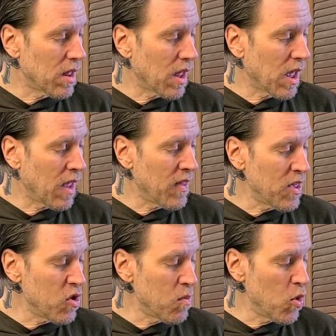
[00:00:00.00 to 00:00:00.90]
and
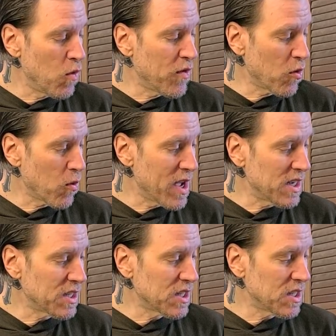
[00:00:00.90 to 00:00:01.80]
then you move your
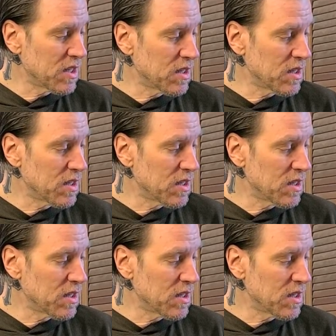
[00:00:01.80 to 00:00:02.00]
wrist